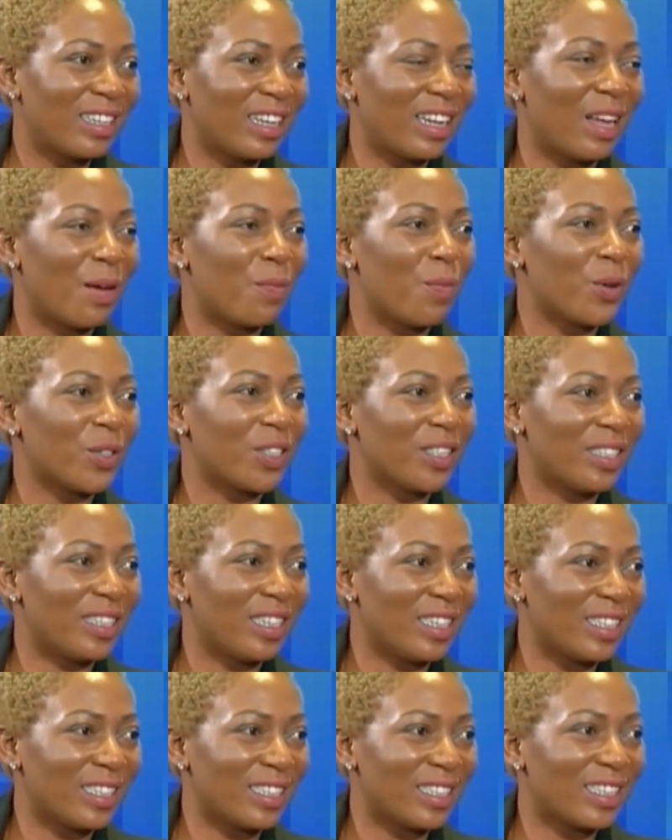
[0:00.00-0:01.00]
that are much
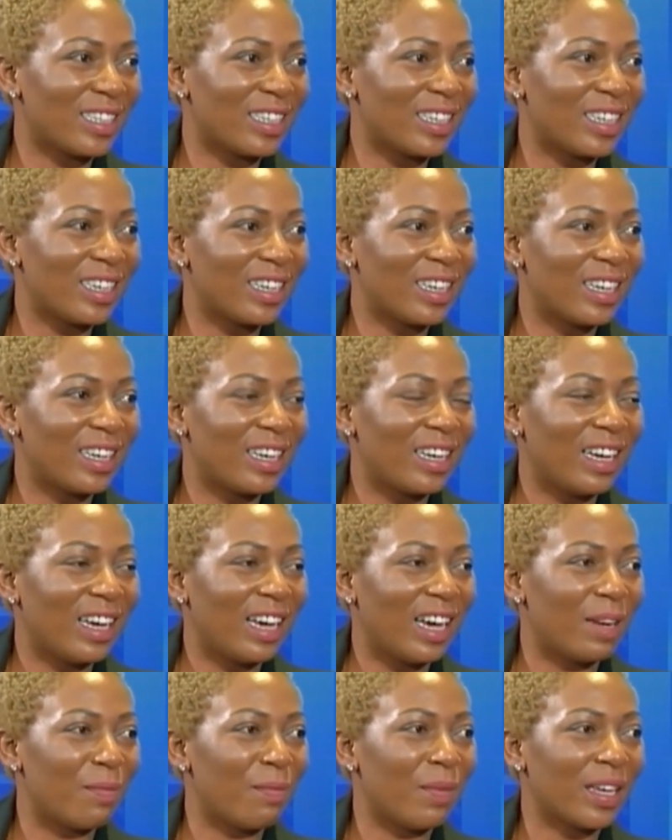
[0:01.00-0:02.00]
needed
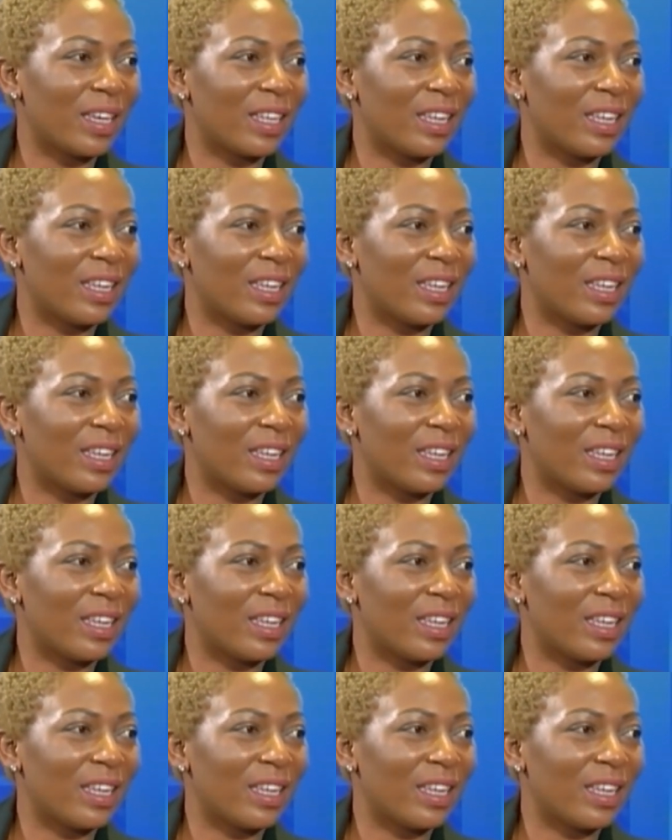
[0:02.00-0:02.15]
and